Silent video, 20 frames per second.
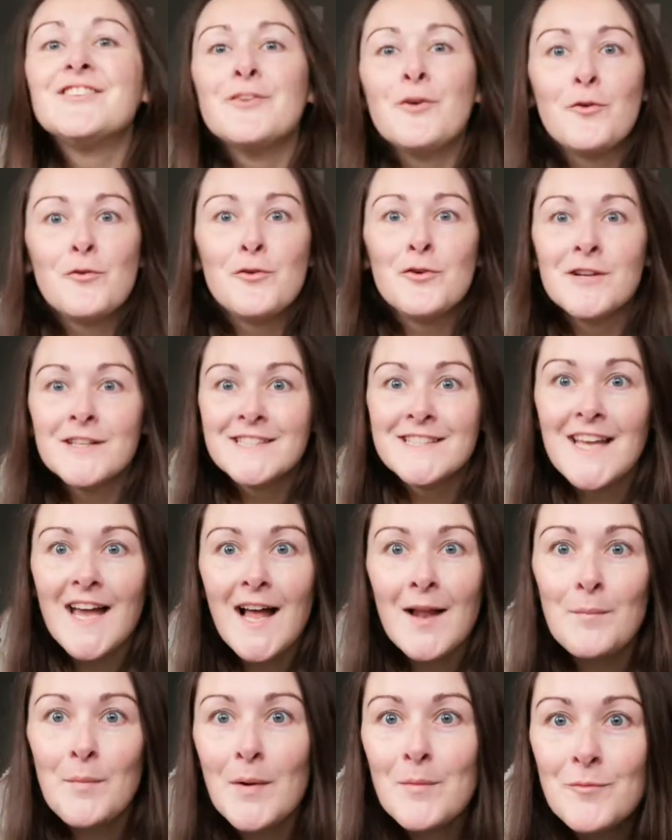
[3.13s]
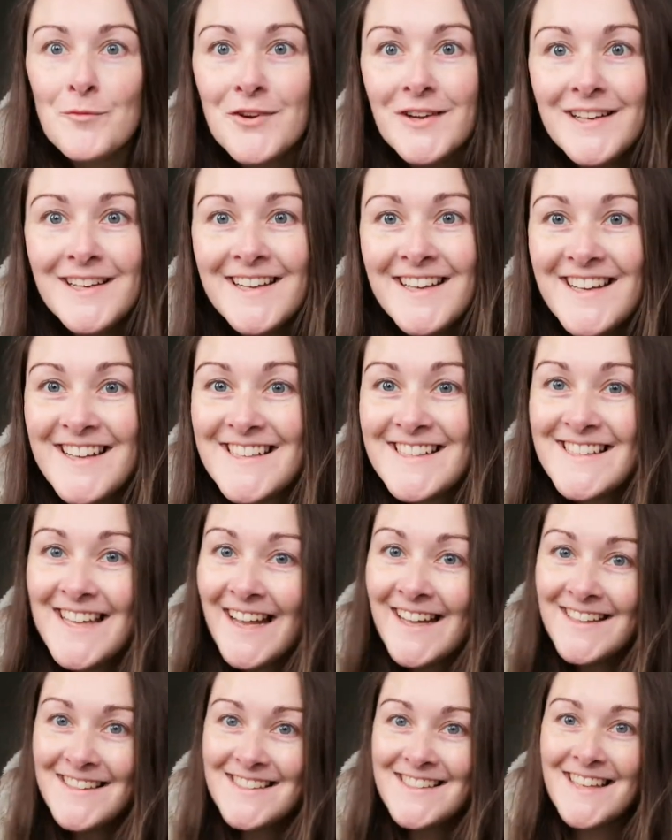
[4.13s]
don't know if you can tell, but I'm really
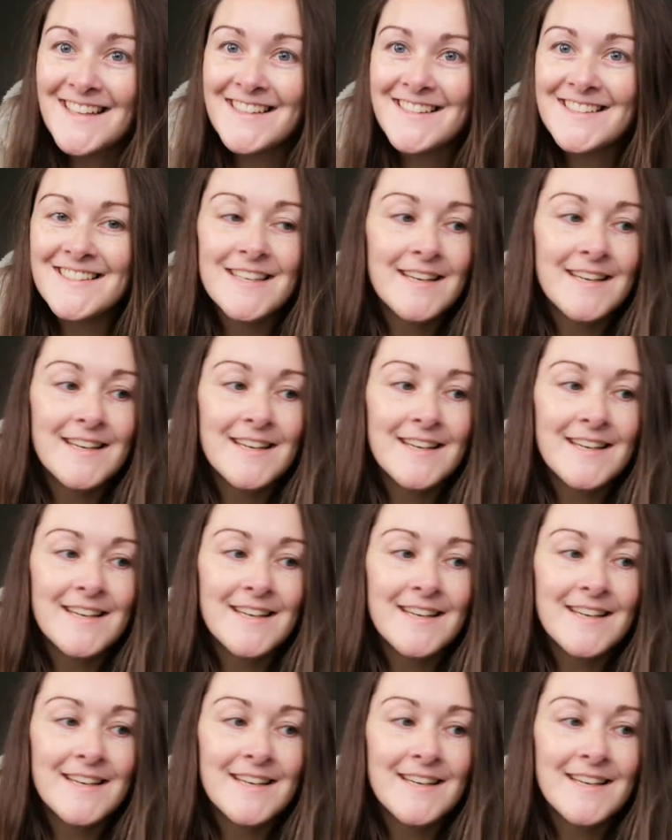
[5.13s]
excited.